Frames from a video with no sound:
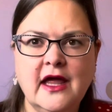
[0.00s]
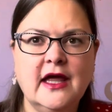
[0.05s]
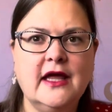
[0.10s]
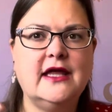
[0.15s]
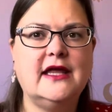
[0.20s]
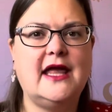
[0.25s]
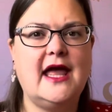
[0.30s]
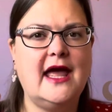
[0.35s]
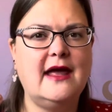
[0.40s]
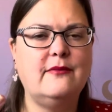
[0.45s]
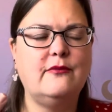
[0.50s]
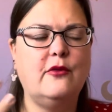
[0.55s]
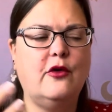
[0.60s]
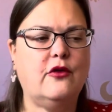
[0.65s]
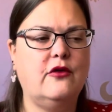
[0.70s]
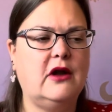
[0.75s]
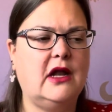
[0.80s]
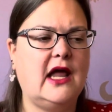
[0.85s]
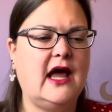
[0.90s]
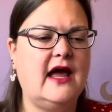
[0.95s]
came
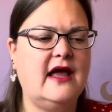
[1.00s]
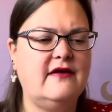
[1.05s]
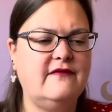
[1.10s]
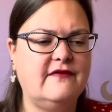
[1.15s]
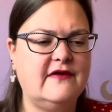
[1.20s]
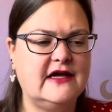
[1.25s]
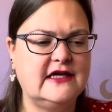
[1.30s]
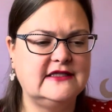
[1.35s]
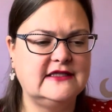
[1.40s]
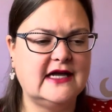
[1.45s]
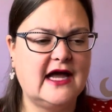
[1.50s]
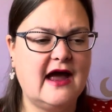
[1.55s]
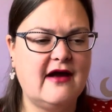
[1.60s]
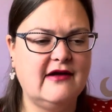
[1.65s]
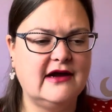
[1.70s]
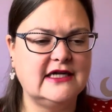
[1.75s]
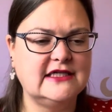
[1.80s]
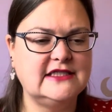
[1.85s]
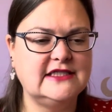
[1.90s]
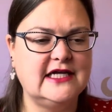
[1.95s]
more alive as a
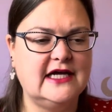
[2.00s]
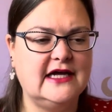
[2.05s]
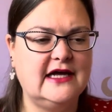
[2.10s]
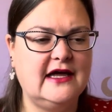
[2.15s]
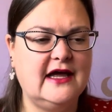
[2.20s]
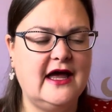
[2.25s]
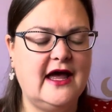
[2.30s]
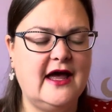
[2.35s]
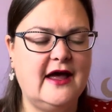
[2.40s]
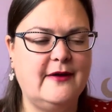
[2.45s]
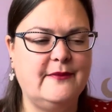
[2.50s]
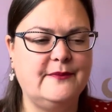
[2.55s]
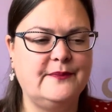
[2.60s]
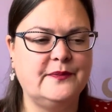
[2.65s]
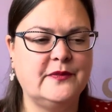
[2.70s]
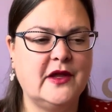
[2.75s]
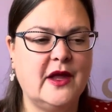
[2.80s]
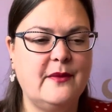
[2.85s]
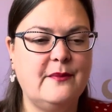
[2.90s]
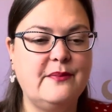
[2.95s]
character.
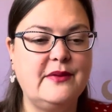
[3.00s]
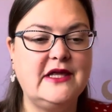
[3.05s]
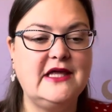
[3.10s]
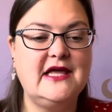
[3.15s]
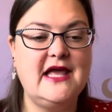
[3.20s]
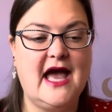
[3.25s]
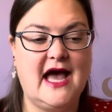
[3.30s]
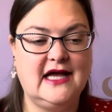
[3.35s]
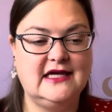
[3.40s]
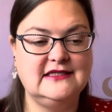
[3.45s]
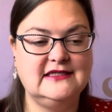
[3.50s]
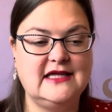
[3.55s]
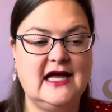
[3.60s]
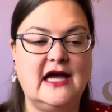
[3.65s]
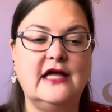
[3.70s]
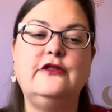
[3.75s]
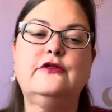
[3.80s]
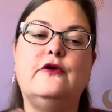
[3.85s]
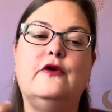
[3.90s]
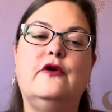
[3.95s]
But yes,
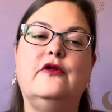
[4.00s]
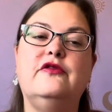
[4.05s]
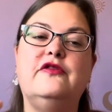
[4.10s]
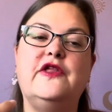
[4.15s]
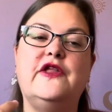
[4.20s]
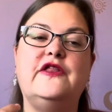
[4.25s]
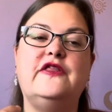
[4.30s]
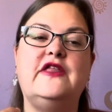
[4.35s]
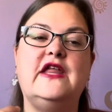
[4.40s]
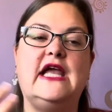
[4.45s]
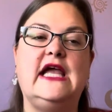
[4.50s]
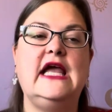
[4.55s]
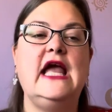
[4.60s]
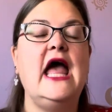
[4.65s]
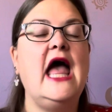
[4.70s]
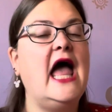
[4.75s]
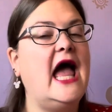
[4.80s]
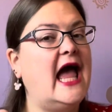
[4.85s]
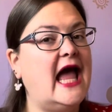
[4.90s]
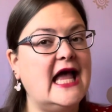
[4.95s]
I thought that the
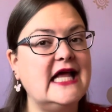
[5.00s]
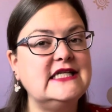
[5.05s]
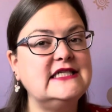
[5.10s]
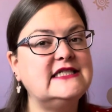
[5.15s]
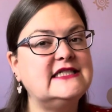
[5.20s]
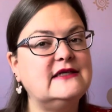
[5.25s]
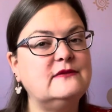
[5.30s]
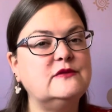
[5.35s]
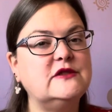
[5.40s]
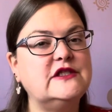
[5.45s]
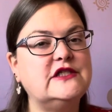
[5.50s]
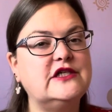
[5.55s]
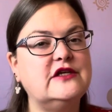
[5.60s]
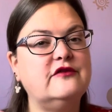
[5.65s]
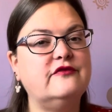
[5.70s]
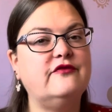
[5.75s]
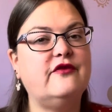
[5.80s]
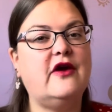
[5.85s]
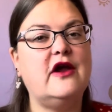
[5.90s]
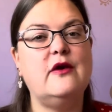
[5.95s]
ending was
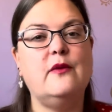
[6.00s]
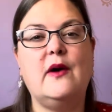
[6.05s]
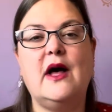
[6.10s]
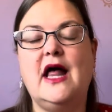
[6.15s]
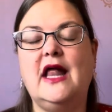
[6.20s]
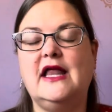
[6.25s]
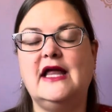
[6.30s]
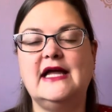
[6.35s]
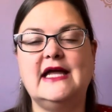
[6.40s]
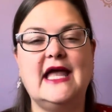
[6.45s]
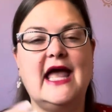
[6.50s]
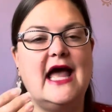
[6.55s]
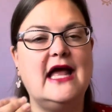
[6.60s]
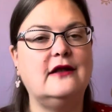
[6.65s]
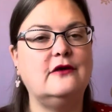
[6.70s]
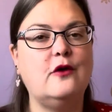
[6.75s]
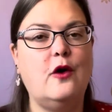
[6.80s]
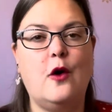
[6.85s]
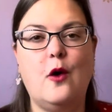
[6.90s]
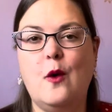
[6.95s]
done very well.
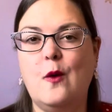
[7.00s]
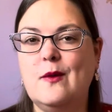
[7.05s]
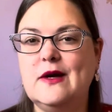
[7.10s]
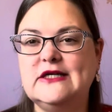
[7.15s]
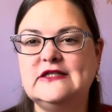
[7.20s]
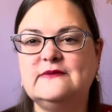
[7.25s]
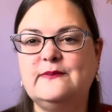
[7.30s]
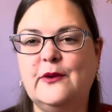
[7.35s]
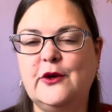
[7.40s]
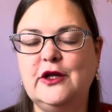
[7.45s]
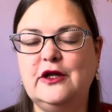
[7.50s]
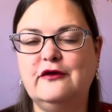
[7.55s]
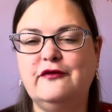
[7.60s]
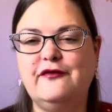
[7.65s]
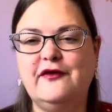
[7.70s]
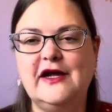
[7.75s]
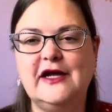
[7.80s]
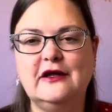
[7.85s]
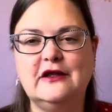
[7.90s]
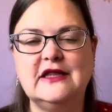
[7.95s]
Again, always spoiler
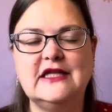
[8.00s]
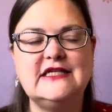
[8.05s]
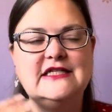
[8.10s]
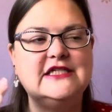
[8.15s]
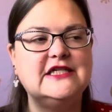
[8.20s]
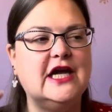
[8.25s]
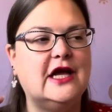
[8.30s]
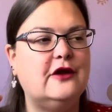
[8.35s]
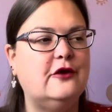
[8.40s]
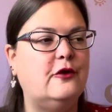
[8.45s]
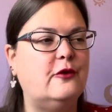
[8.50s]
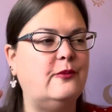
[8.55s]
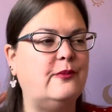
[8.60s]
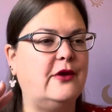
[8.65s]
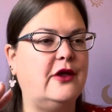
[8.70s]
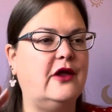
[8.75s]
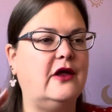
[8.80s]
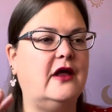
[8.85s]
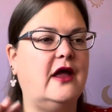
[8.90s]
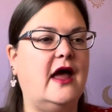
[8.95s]
free on this channel,
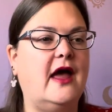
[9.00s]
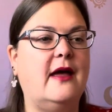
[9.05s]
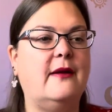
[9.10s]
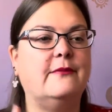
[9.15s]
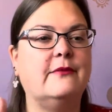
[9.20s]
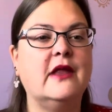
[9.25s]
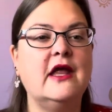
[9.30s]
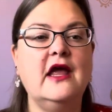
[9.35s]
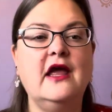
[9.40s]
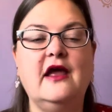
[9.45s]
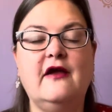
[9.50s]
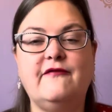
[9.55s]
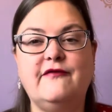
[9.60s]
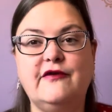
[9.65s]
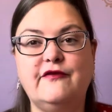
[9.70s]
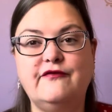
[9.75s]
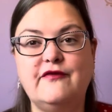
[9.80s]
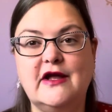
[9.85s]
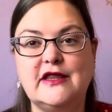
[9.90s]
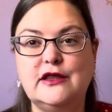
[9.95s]
but if you've read